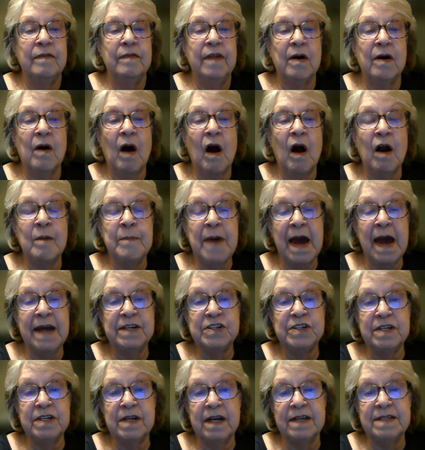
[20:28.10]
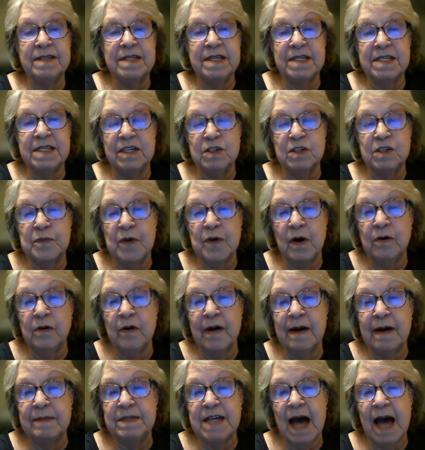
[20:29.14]
There are patient assistance
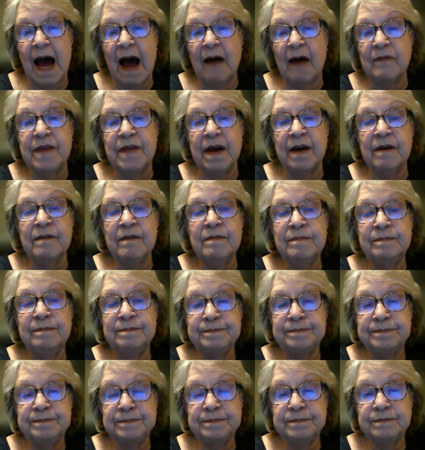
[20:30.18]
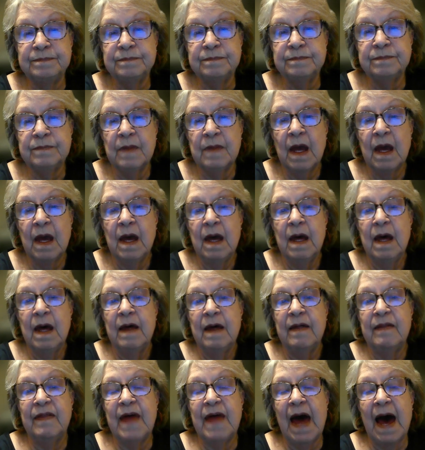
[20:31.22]
programs out there
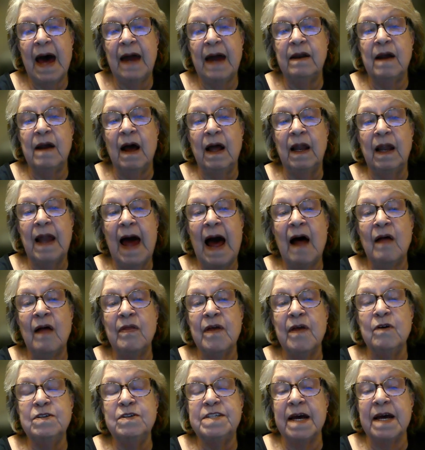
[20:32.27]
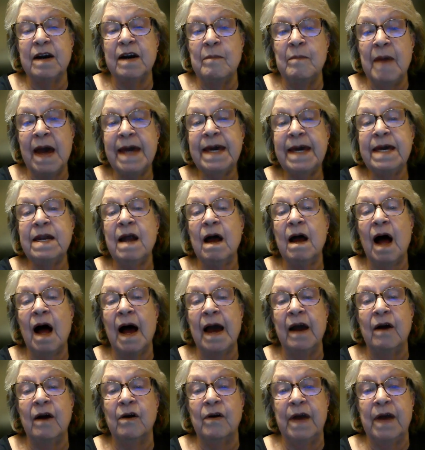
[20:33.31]
that allow those that are making
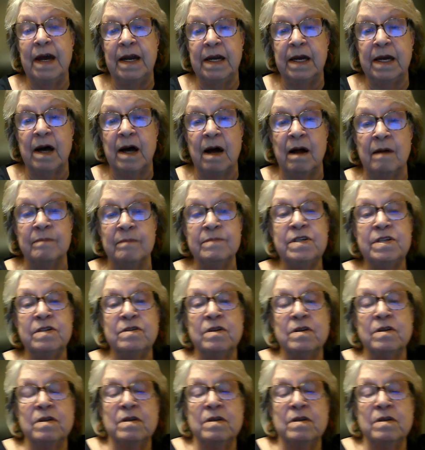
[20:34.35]
higher incomes